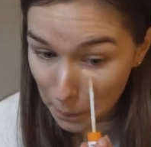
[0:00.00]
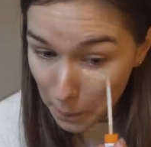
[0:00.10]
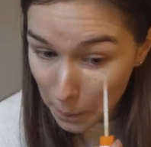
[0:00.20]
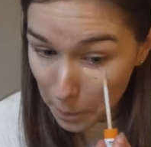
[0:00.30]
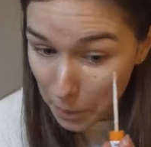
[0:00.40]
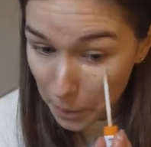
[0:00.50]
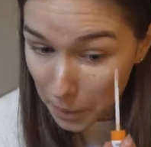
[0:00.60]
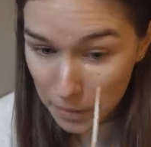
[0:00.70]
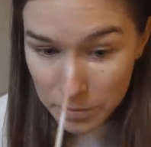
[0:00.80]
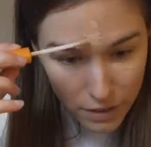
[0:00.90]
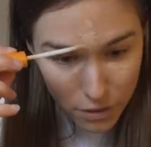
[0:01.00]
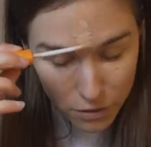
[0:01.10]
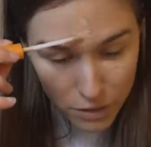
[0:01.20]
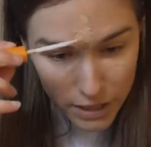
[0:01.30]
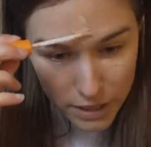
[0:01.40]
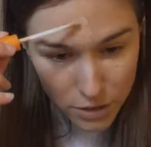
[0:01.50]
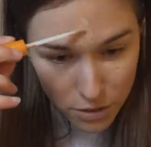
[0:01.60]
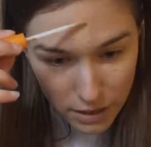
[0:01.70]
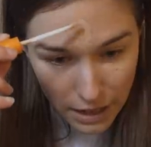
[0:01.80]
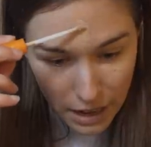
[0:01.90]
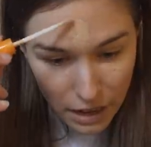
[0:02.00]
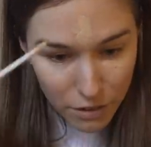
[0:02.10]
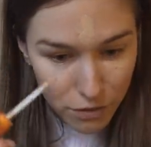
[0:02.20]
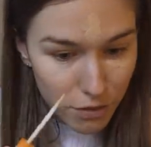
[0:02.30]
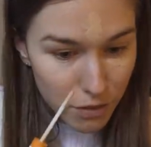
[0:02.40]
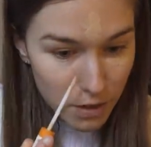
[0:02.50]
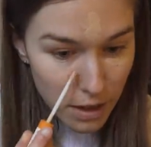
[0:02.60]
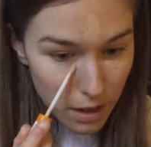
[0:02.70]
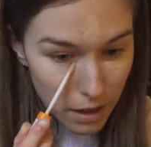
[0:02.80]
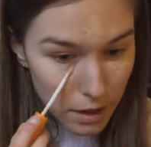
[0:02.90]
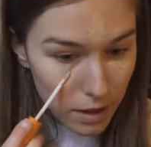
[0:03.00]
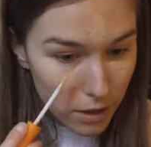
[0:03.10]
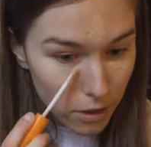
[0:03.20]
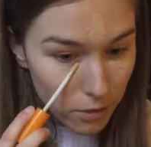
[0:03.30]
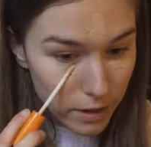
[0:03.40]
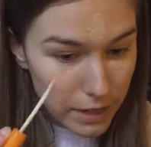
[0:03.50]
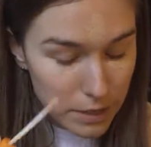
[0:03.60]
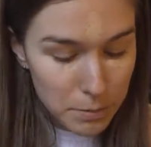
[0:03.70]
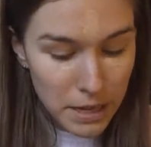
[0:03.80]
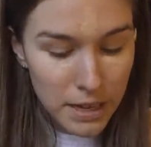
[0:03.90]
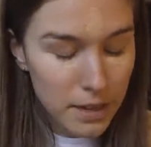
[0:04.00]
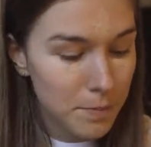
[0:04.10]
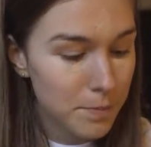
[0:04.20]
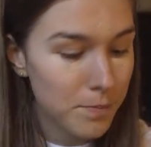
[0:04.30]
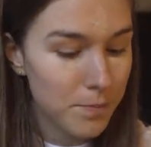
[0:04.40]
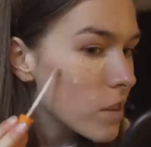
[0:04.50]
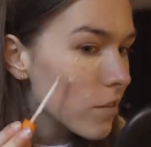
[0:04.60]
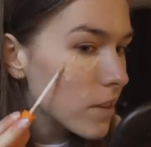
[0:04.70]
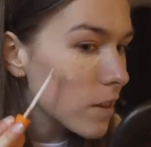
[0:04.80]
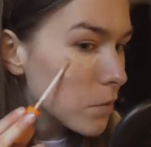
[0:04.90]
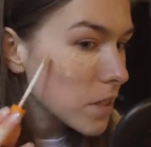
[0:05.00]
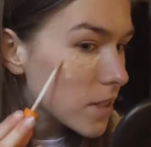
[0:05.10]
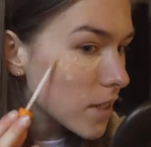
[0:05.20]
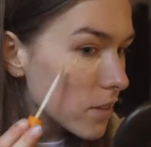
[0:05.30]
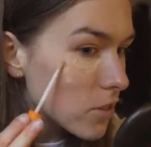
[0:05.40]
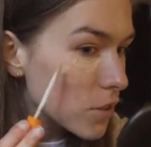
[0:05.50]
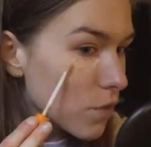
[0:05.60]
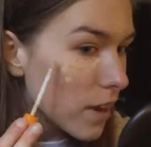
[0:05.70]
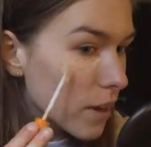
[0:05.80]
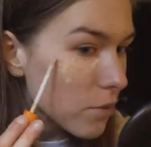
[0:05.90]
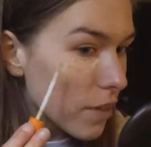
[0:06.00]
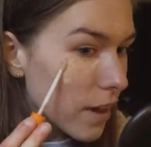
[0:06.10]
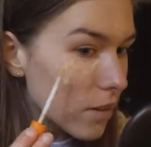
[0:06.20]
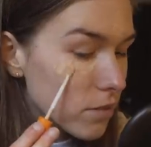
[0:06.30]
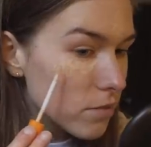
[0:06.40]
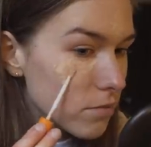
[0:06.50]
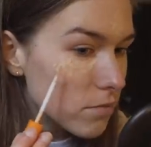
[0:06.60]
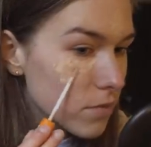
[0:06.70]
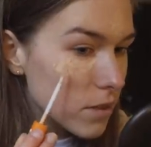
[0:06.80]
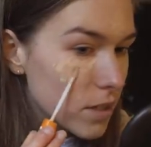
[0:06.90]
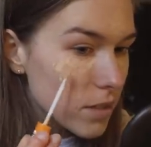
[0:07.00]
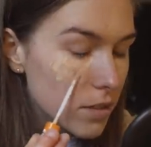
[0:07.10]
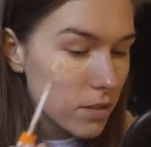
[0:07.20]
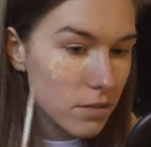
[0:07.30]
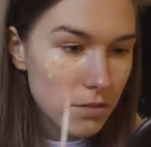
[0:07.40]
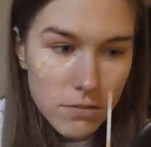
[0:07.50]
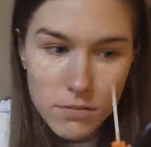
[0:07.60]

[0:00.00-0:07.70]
don't know what I'm doing. Feel free to laugh, correct me. I feel like my skin looks fine without this,